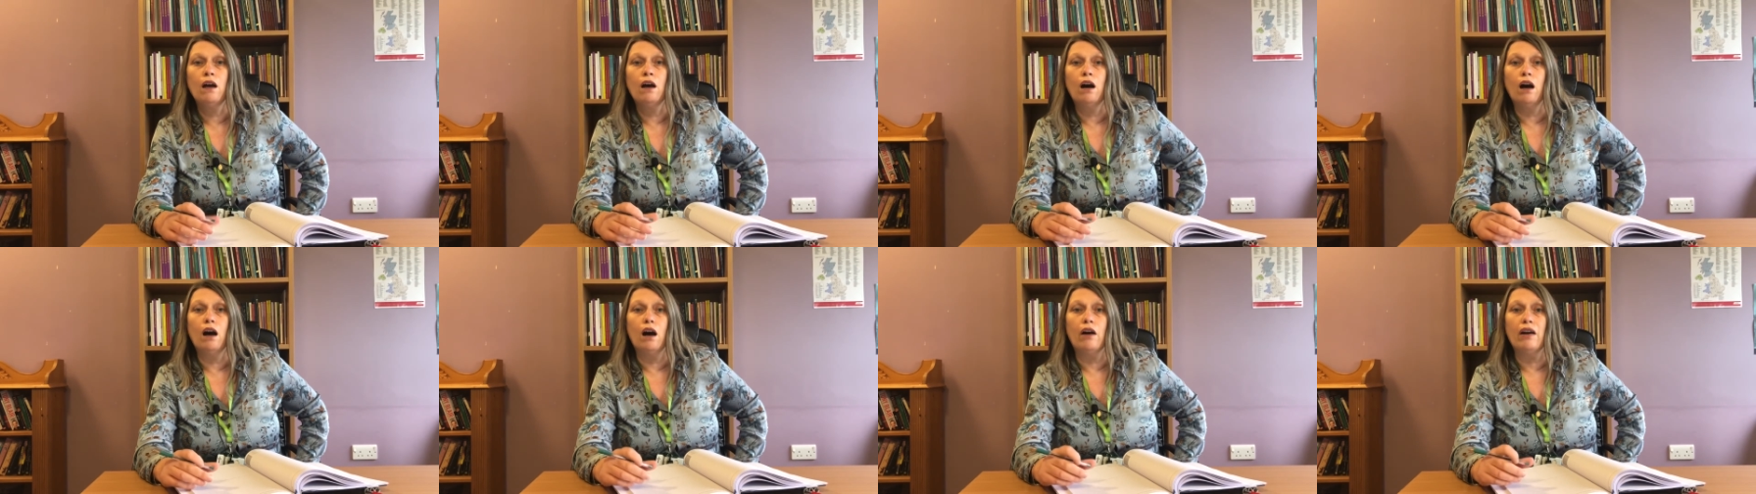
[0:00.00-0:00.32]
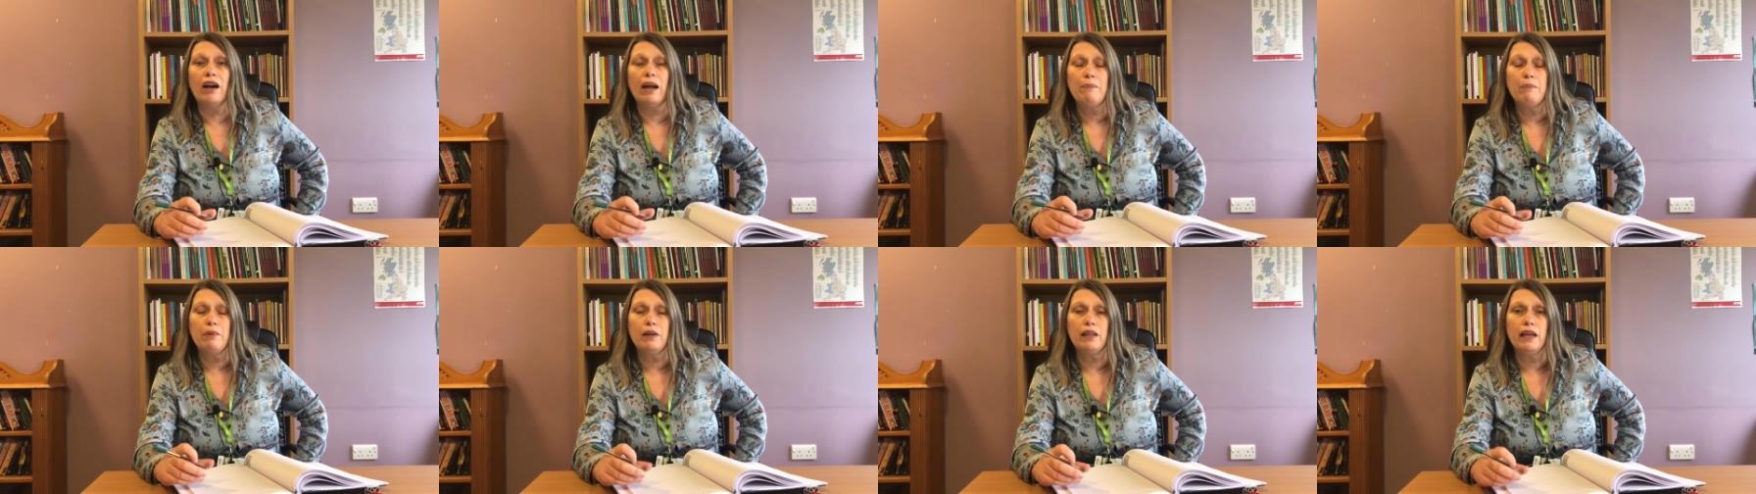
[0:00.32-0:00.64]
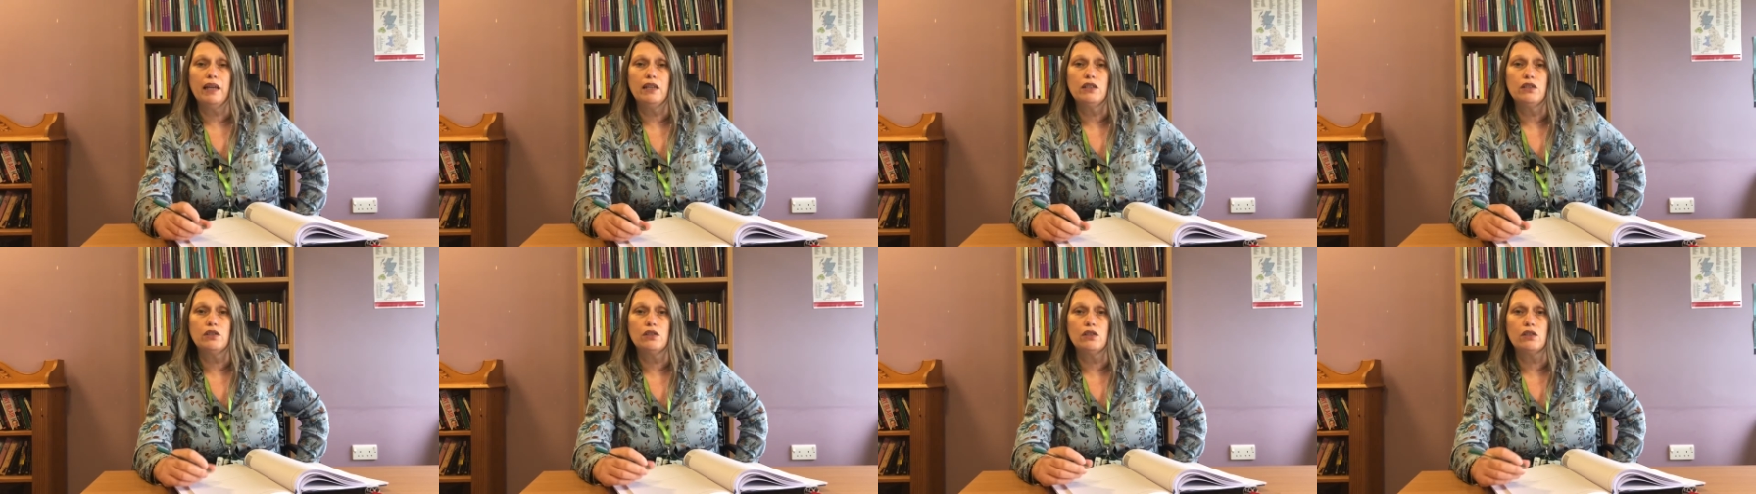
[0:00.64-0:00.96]
Our
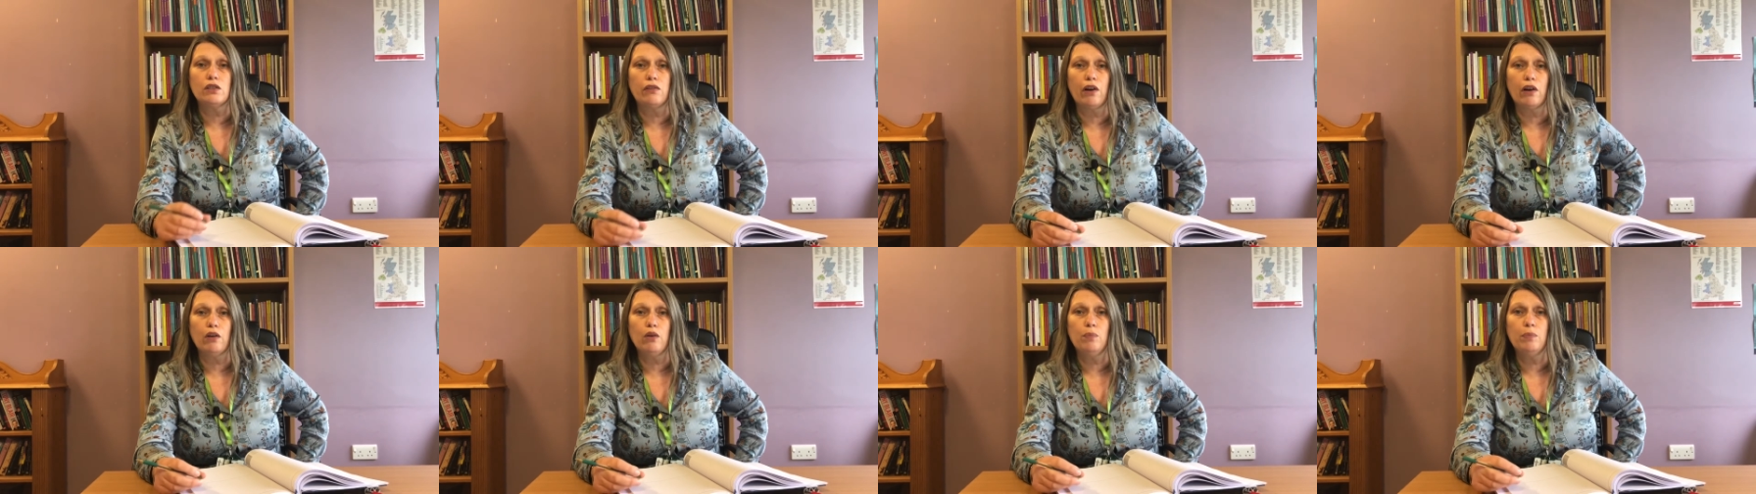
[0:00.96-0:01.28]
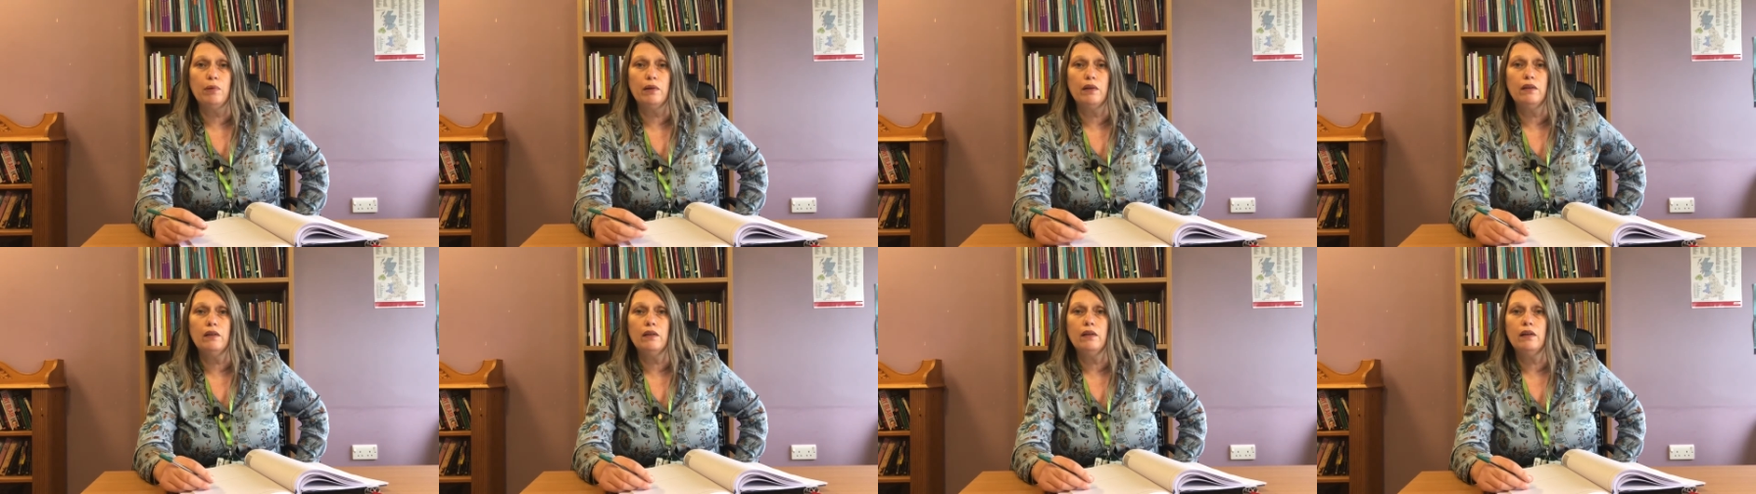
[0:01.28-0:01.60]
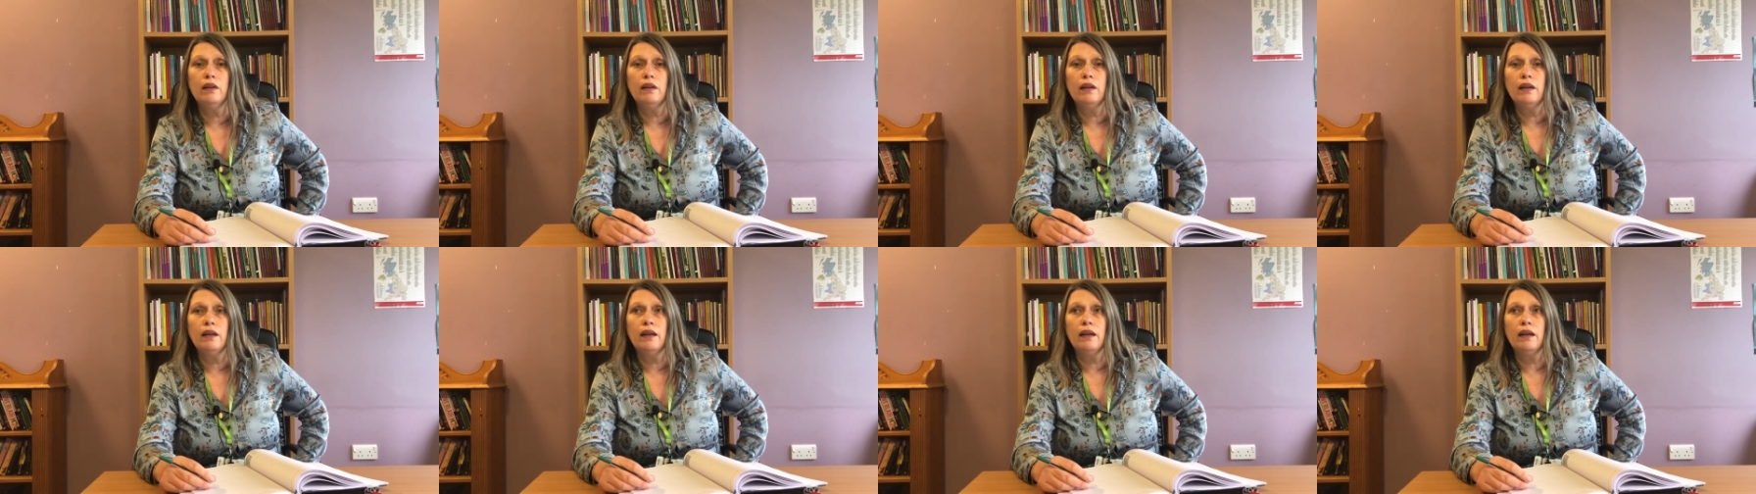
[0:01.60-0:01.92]
applications are open
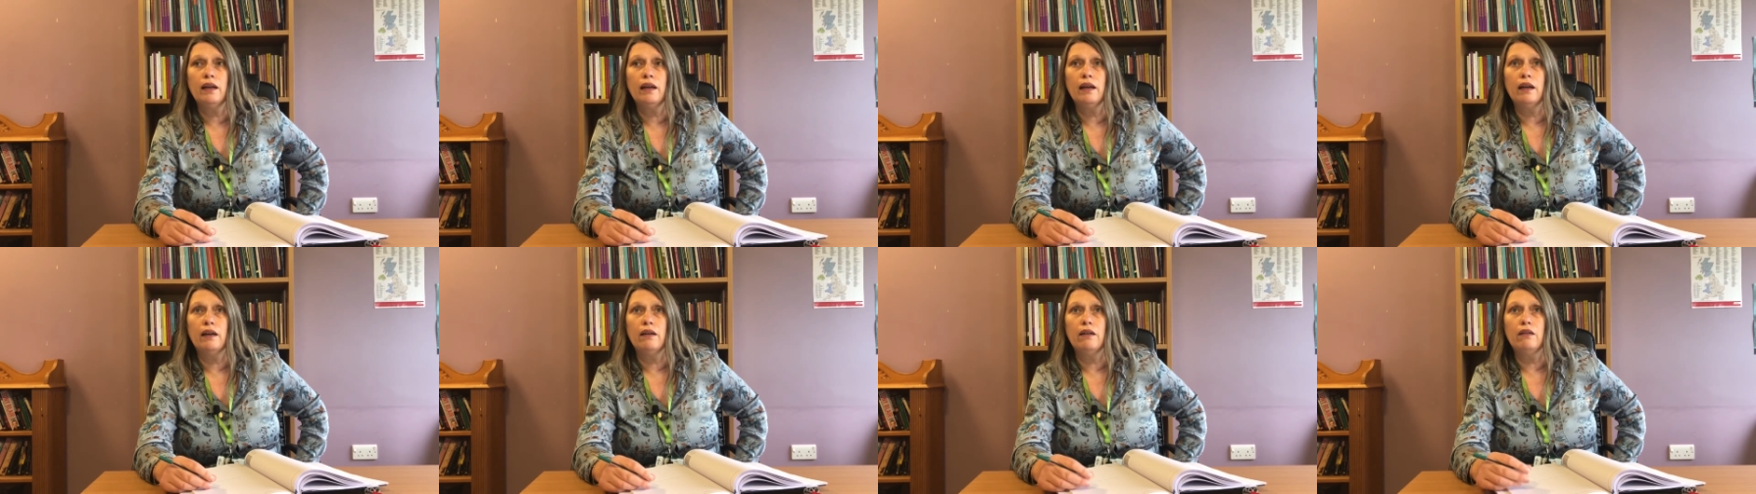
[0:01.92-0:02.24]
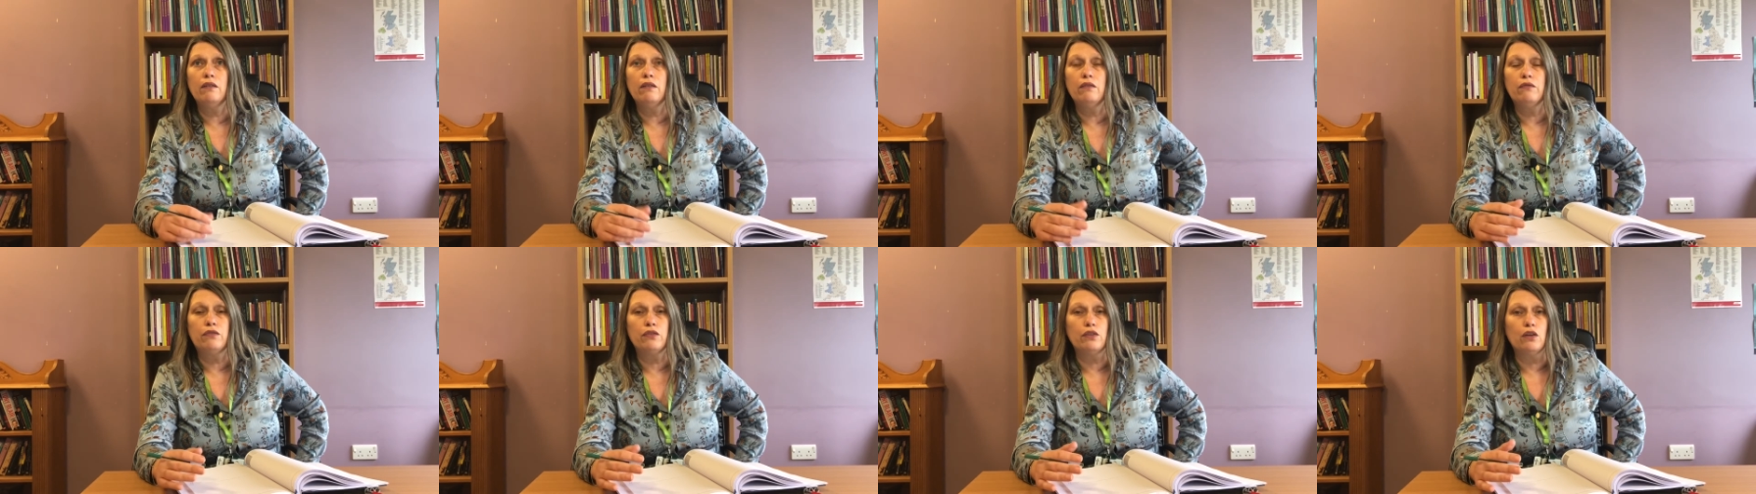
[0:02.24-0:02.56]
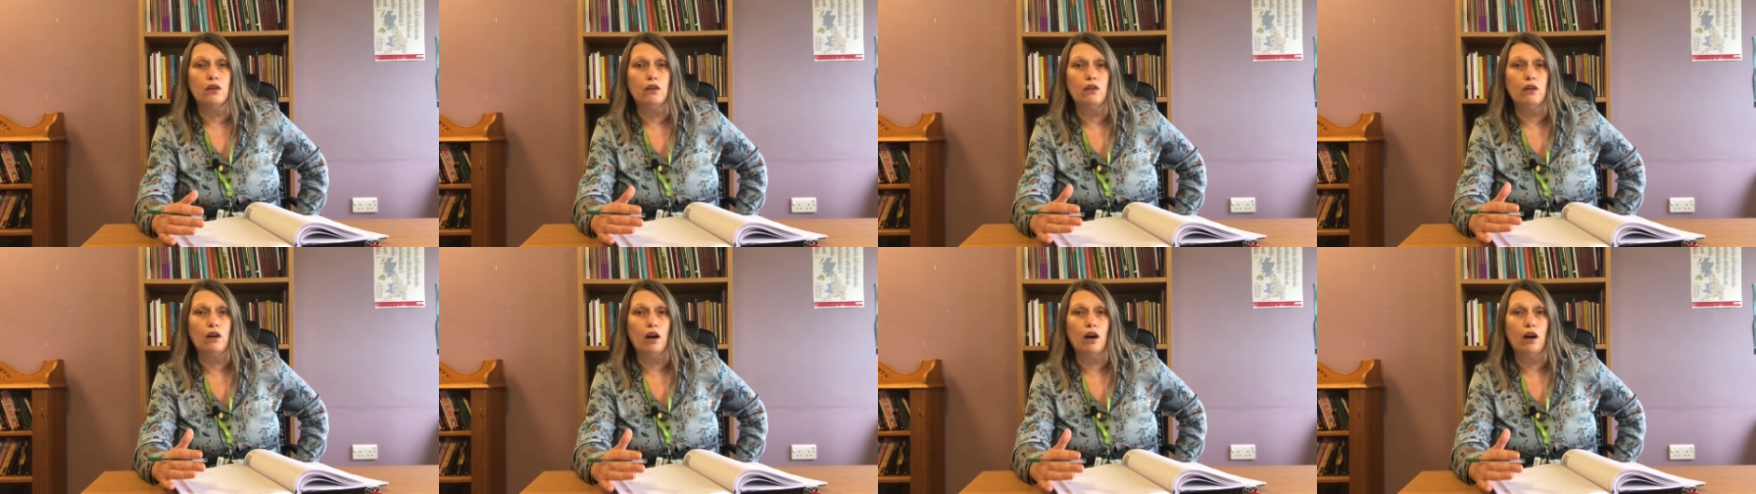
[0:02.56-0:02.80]
for